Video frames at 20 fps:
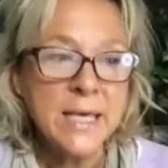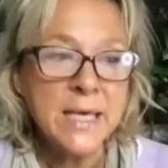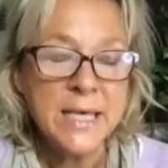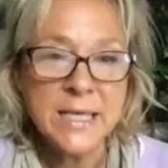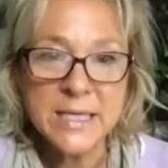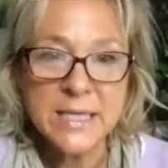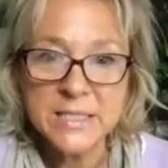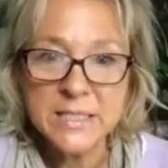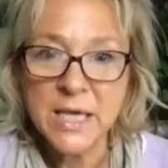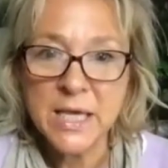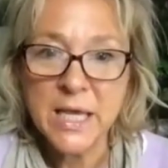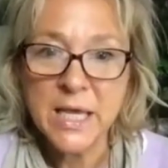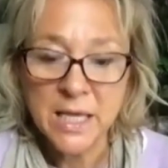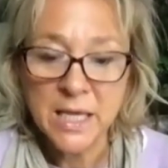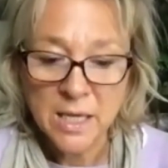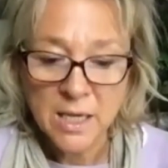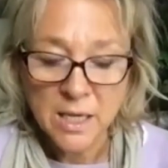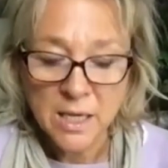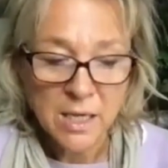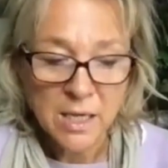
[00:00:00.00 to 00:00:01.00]
It is
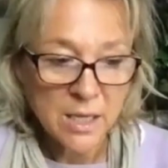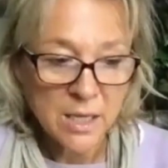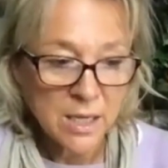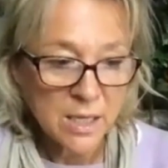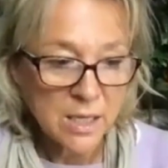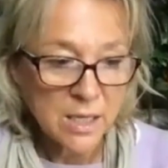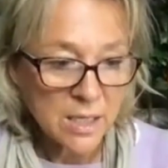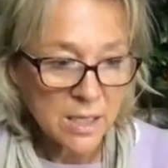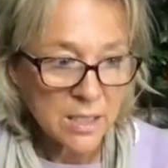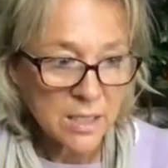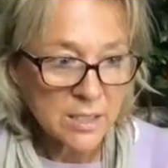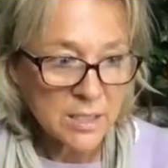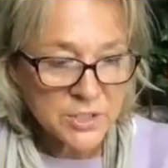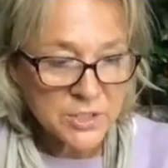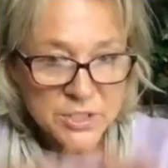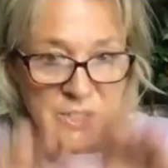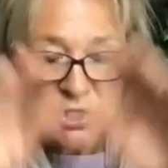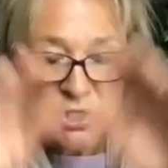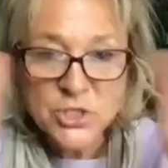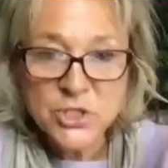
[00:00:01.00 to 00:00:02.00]
a, a, a
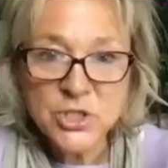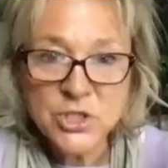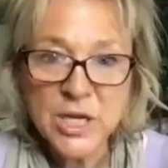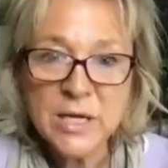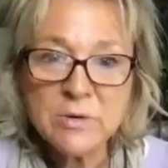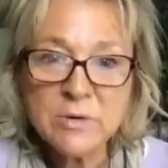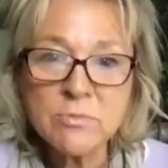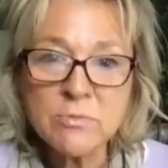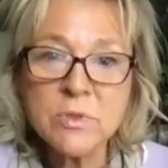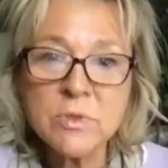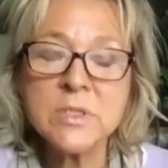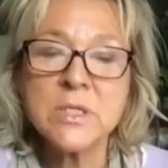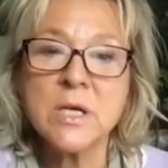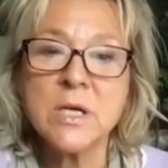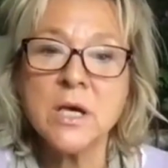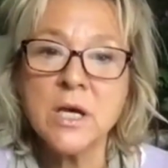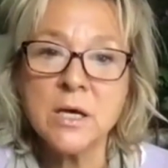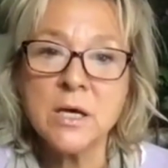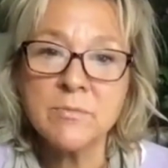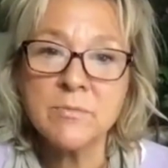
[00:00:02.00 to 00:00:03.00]
just a general
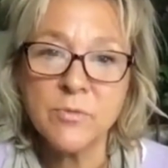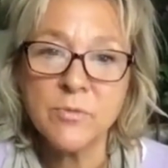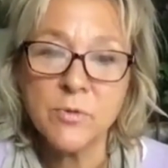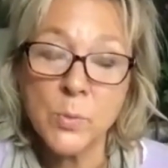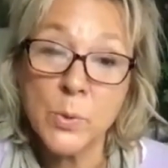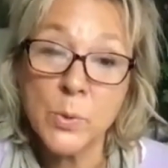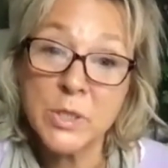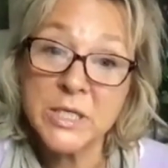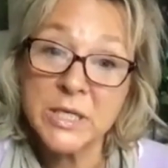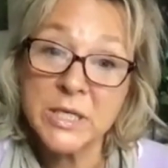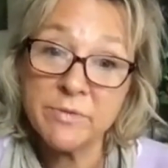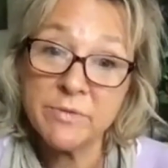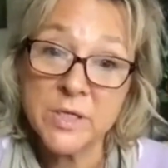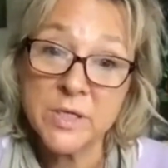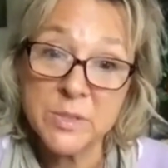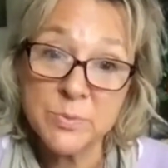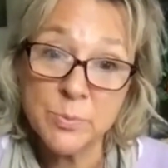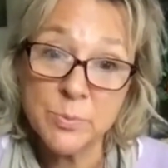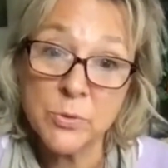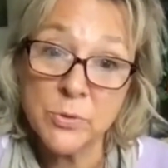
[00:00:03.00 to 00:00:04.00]
term for whatever
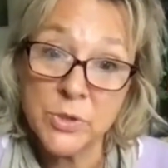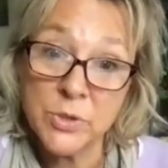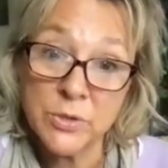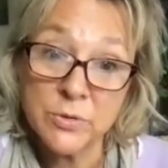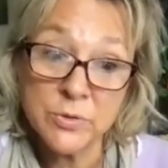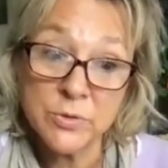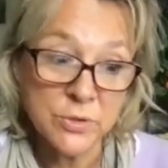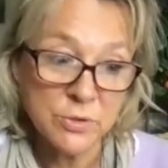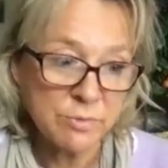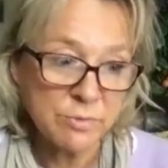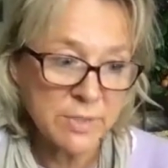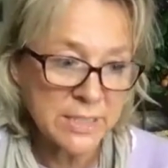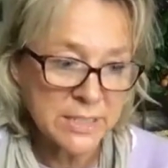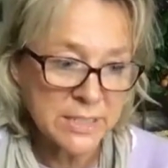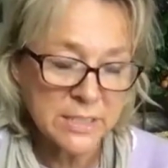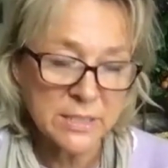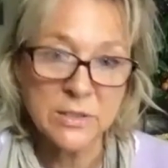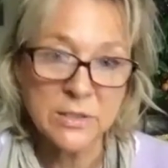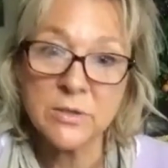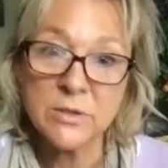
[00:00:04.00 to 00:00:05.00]
has brought you to the
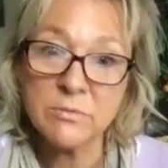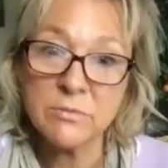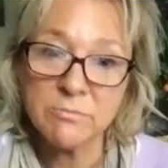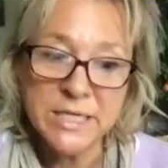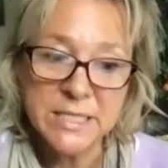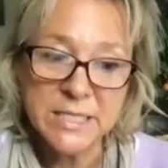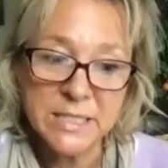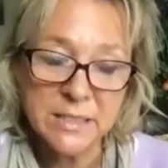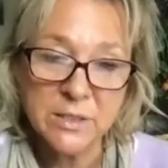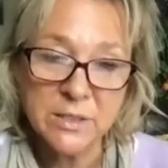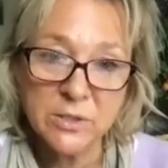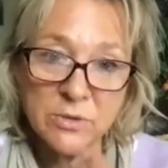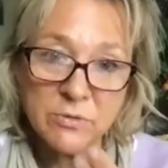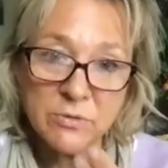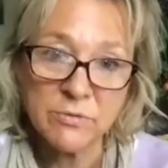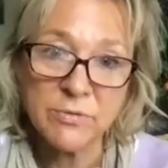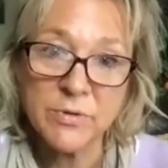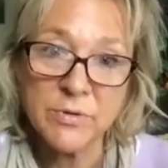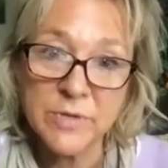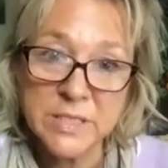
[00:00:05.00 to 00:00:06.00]
reason that you, reading that you
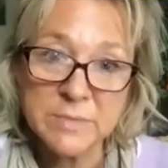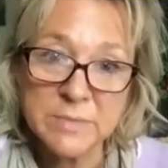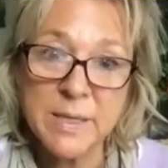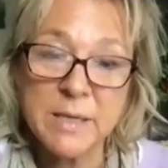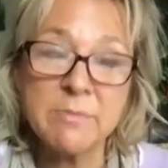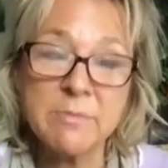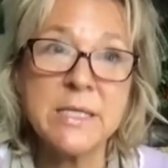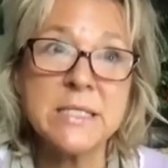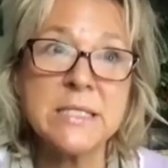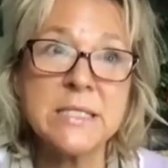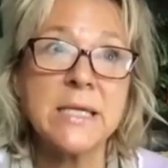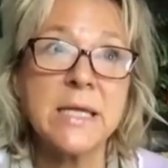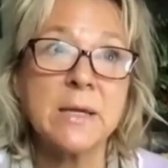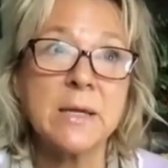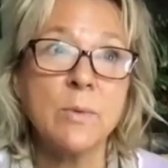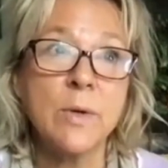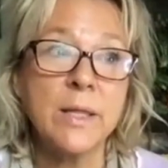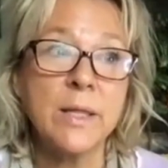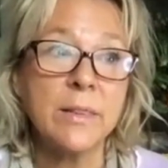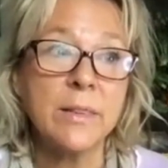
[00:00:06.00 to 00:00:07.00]
feel this may
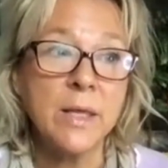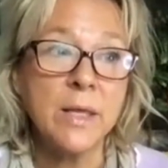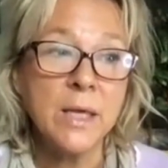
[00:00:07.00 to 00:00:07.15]
resonate with.